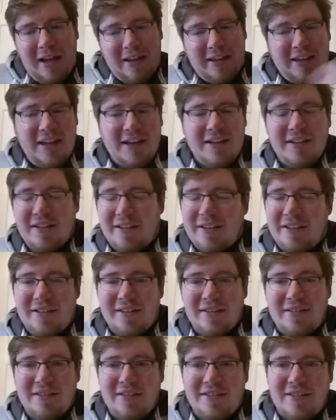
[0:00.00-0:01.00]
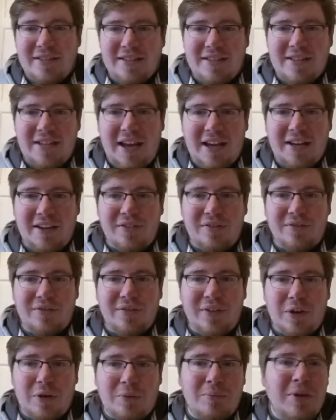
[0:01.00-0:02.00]
At the end of the
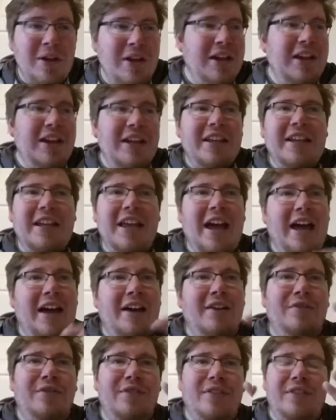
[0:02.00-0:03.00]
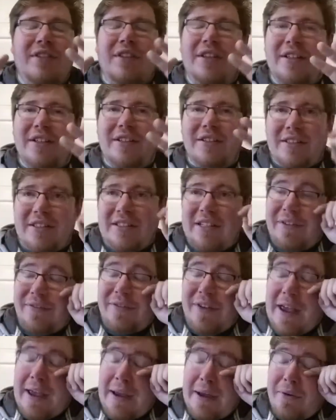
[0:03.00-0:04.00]
second film, you have the
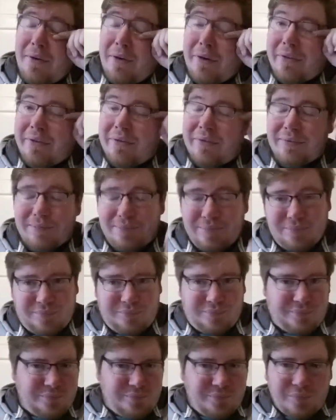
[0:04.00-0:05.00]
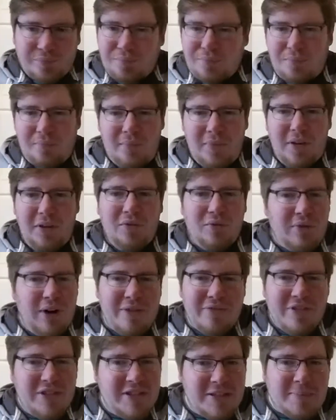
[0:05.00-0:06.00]
cliffhanger of
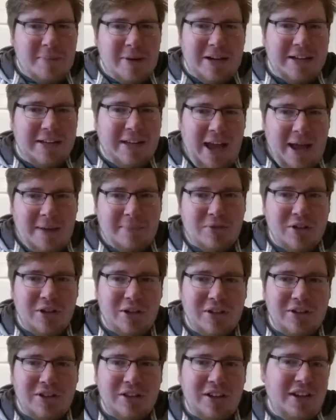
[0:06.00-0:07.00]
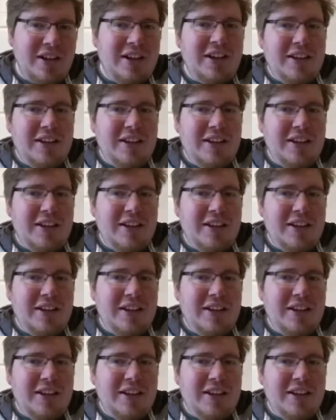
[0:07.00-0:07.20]
Revan's been captured.